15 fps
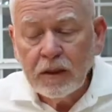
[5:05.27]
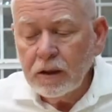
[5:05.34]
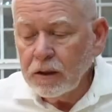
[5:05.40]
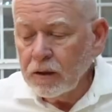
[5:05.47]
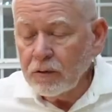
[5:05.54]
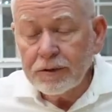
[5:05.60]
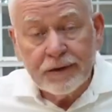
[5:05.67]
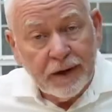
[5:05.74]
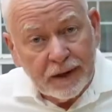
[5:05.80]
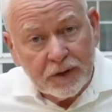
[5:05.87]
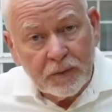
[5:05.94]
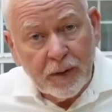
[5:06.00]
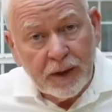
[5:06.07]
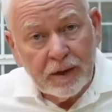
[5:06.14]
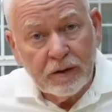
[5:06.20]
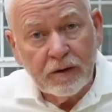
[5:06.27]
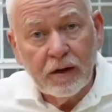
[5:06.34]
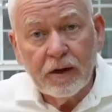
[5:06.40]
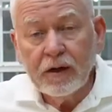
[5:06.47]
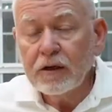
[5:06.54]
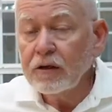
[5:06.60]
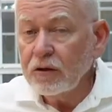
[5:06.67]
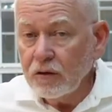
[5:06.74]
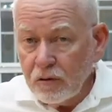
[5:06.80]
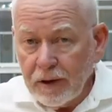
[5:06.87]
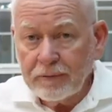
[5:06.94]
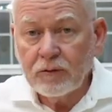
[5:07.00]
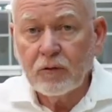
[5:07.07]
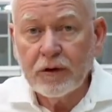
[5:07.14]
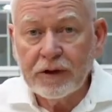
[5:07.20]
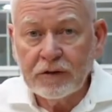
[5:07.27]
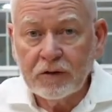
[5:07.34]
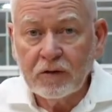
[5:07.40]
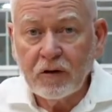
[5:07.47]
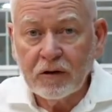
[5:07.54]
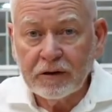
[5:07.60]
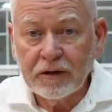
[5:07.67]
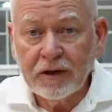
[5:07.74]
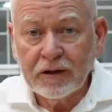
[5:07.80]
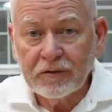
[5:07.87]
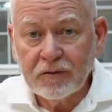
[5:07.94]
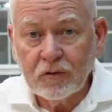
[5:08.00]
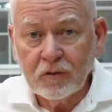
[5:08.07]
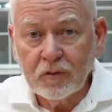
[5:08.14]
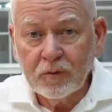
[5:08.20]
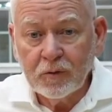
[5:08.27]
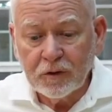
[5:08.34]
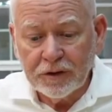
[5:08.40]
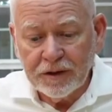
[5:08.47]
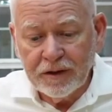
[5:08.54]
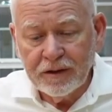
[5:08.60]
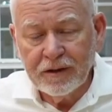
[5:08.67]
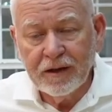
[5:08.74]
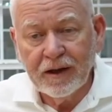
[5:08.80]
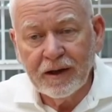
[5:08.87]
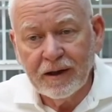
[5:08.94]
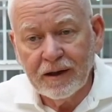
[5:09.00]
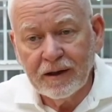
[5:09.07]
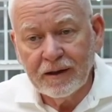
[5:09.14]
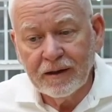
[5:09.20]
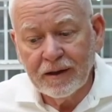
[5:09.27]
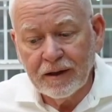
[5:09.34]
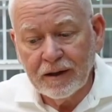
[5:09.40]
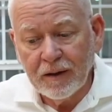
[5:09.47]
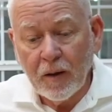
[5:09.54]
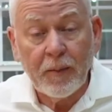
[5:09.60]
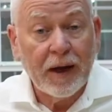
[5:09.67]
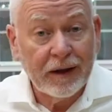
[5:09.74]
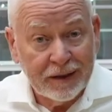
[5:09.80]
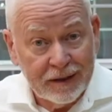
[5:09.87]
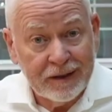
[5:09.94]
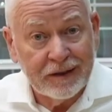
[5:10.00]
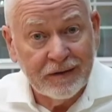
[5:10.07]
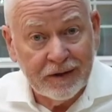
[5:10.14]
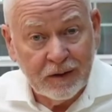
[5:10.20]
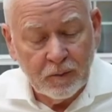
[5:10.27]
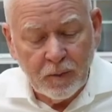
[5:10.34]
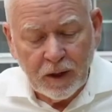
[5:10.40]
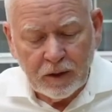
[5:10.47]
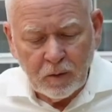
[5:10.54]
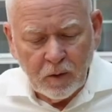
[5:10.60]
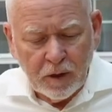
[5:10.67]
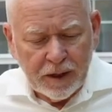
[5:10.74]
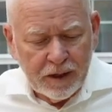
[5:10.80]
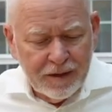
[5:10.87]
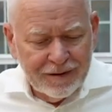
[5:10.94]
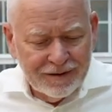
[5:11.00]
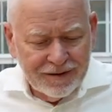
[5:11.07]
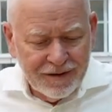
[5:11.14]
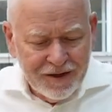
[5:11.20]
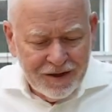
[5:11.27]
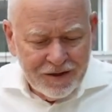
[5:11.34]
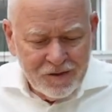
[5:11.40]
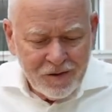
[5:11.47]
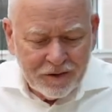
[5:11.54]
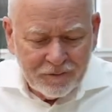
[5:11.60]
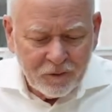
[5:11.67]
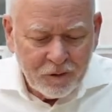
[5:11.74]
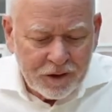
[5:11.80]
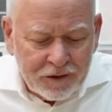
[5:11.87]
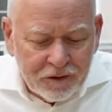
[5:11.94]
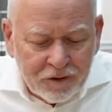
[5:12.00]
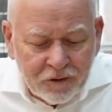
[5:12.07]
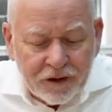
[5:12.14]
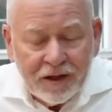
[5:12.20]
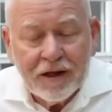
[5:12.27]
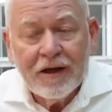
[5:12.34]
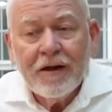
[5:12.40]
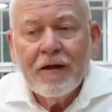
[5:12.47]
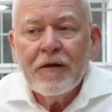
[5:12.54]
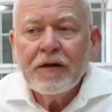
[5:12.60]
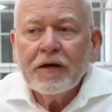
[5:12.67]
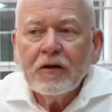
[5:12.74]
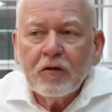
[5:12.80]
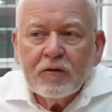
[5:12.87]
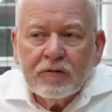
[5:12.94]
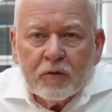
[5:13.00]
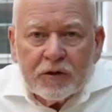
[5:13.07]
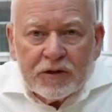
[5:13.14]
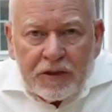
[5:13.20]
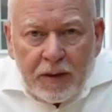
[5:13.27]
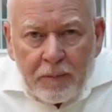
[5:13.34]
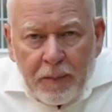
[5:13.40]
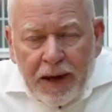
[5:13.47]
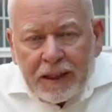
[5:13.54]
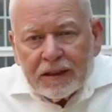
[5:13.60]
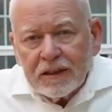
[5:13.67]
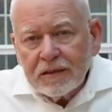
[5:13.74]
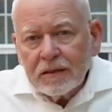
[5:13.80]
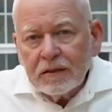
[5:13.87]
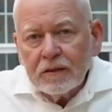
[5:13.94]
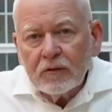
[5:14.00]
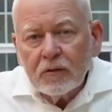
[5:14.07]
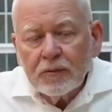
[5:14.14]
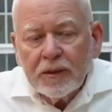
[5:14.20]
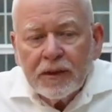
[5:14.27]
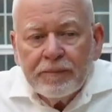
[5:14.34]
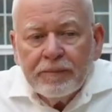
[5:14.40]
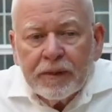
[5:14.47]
you're a taxpayer, you have a right to talk to that school board. And about anything, by the way, you have the right to do it. You know, if we step back just a little bit,